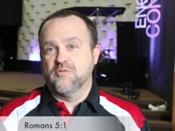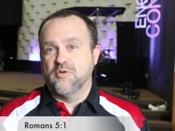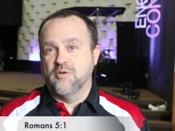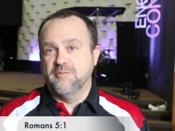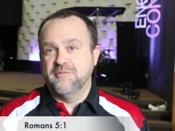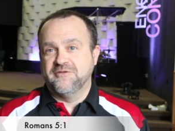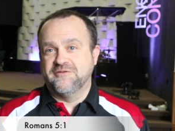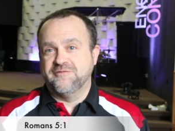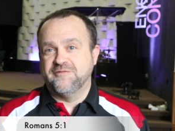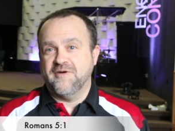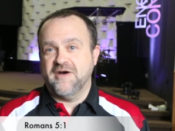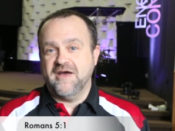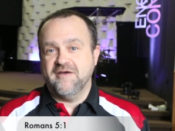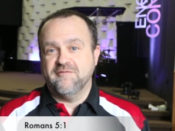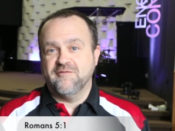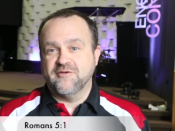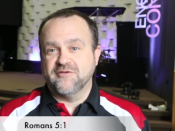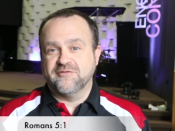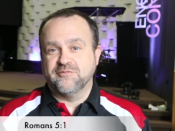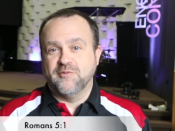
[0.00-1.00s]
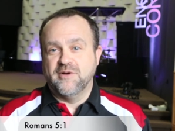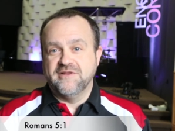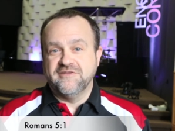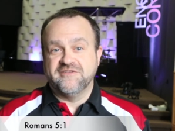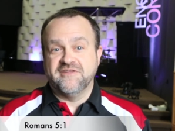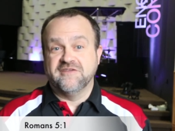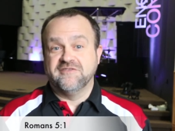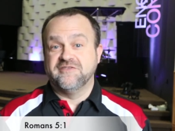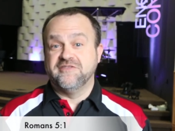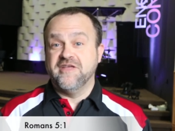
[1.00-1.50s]
Romans 5, verse
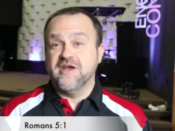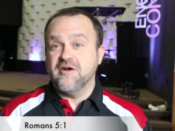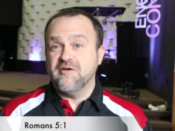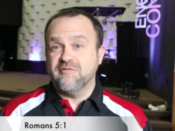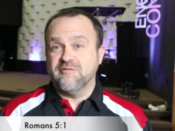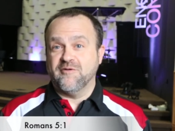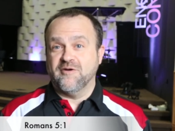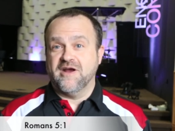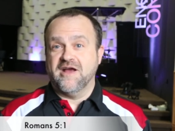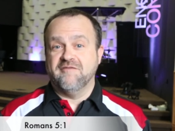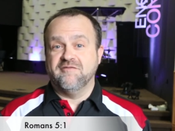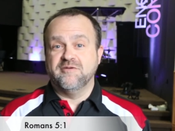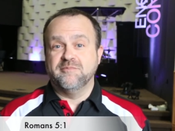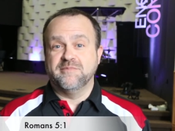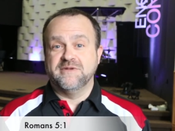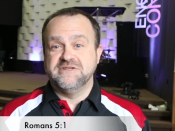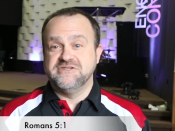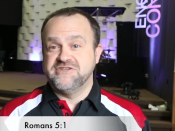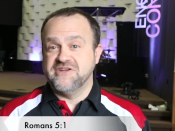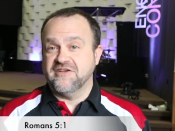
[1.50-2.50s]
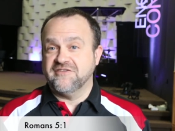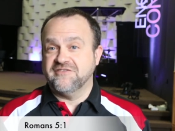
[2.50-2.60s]
1 says, Therefore, having been